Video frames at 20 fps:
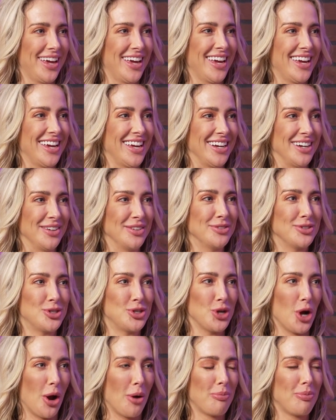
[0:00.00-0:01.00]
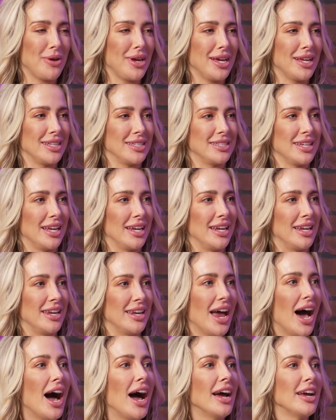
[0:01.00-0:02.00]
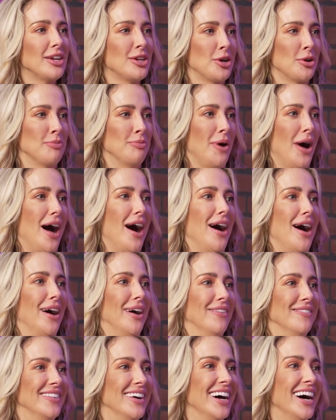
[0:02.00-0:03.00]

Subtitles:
in Sharpie and said, "Not your mom."